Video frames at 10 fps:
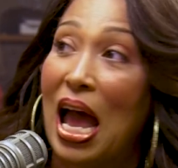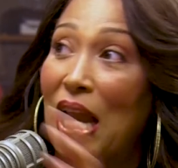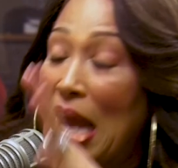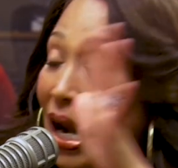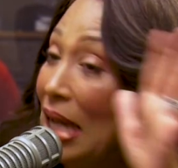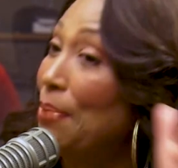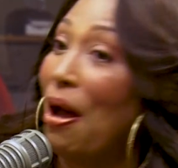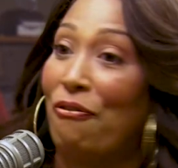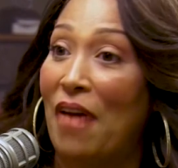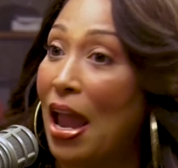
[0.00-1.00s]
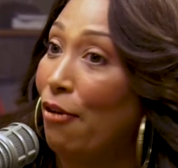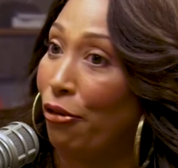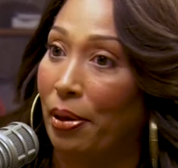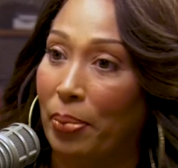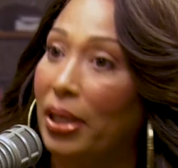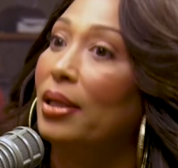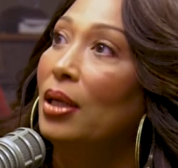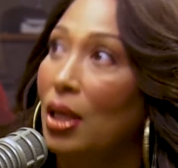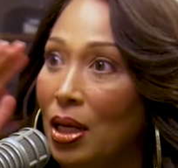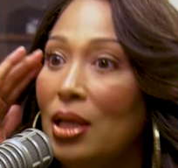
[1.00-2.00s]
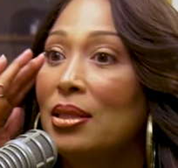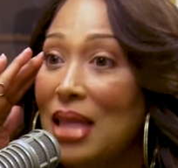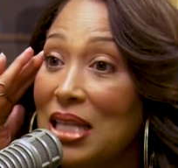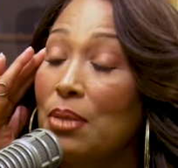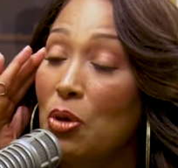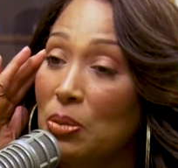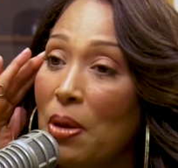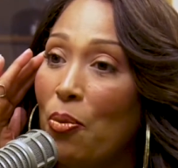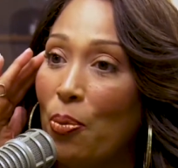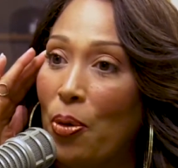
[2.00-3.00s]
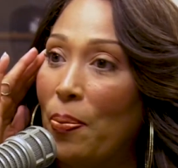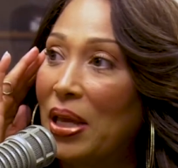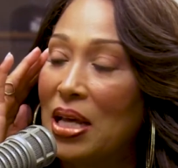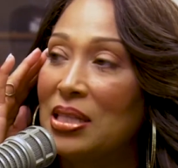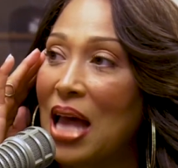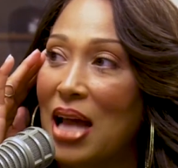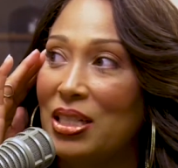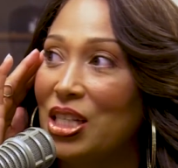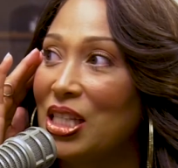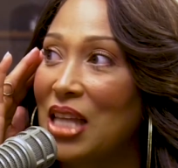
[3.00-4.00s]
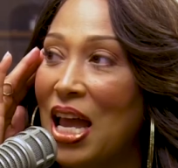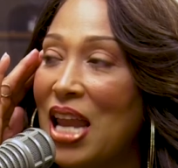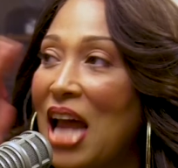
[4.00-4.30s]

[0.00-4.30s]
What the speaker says: Now that is my favorite, but that's the most memorable because I just